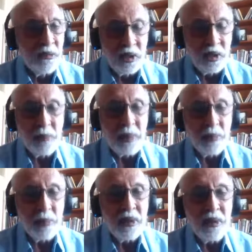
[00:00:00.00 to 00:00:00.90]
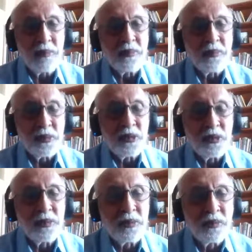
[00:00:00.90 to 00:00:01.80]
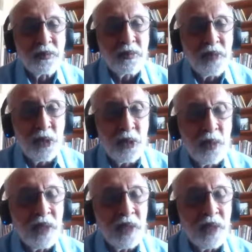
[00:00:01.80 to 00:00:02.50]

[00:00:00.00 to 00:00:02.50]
people that you work.